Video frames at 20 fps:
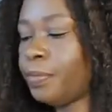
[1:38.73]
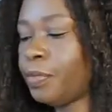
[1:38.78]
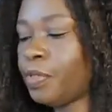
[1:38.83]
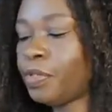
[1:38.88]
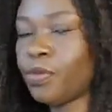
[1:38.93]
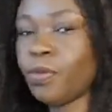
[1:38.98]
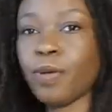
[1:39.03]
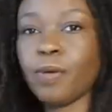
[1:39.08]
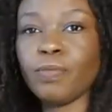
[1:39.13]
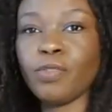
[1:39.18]

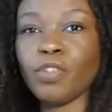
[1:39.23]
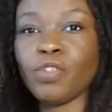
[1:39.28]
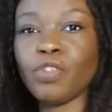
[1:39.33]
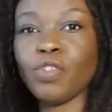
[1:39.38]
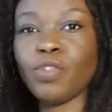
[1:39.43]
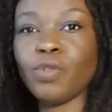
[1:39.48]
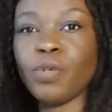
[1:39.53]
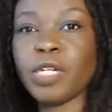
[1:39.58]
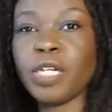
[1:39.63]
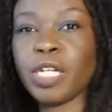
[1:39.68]
so I'm
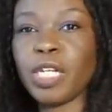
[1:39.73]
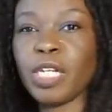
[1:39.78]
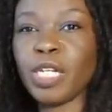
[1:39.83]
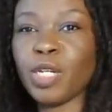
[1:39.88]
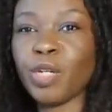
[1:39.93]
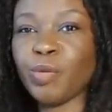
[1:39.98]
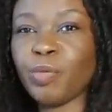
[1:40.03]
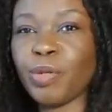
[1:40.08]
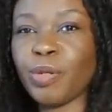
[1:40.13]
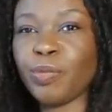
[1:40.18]
just doing a
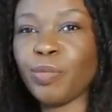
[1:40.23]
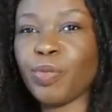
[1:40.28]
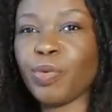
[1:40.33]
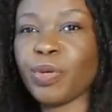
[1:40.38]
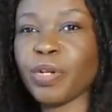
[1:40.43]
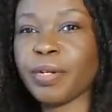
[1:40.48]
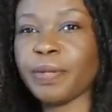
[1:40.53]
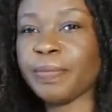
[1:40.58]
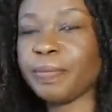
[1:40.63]
little bit more.